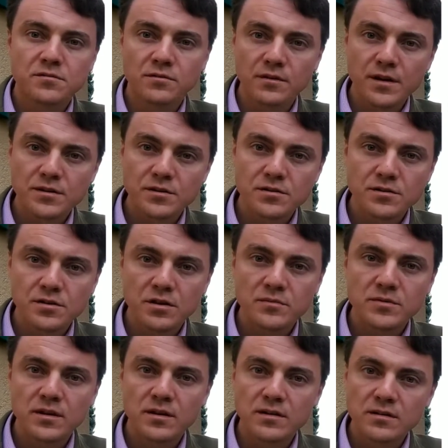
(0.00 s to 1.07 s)

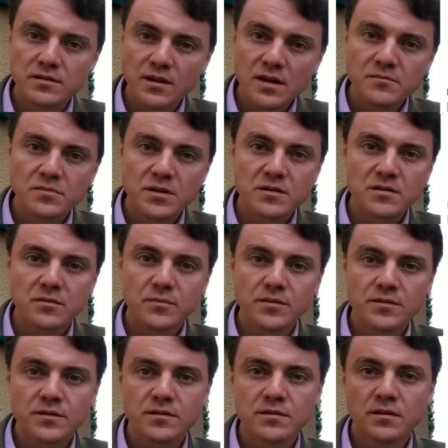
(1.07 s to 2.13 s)
relationships, and design
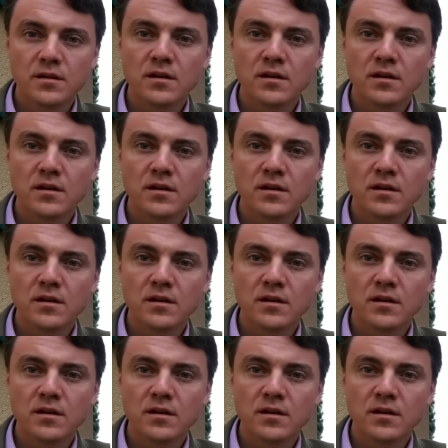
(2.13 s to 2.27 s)
principles.